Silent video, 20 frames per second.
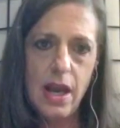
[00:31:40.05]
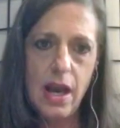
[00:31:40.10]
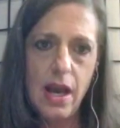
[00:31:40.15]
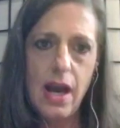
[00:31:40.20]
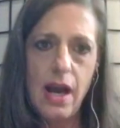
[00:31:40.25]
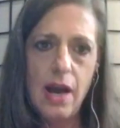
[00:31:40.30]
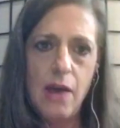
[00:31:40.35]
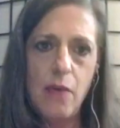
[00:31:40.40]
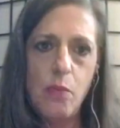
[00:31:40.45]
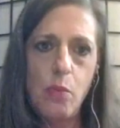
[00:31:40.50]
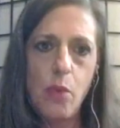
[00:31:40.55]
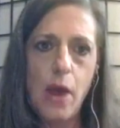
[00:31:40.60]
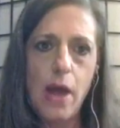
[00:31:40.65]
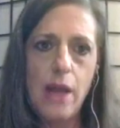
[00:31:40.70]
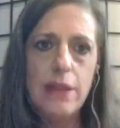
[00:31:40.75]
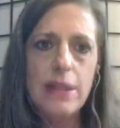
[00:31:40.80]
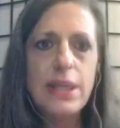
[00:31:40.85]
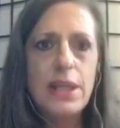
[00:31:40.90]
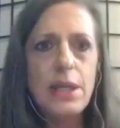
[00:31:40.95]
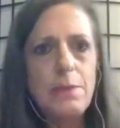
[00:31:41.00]
Um, a
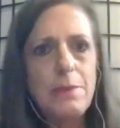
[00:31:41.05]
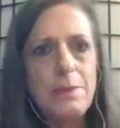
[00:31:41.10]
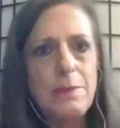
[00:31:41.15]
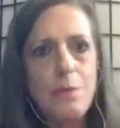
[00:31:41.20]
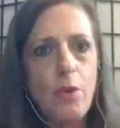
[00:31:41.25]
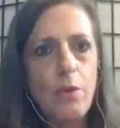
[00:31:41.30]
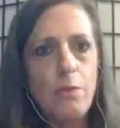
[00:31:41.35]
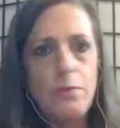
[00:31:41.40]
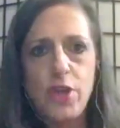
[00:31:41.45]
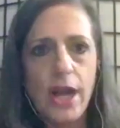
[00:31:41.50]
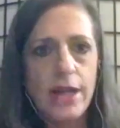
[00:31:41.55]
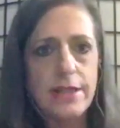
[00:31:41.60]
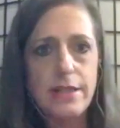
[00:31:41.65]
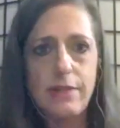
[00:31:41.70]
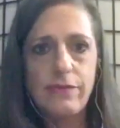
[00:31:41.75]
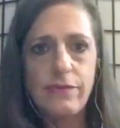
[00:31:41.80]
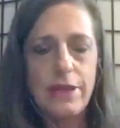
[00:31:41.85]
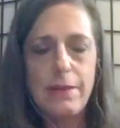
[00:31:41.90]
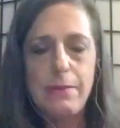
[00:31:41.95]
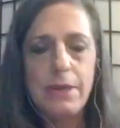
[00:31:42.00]
little bit more
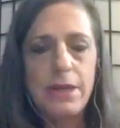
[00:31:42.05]
objectively,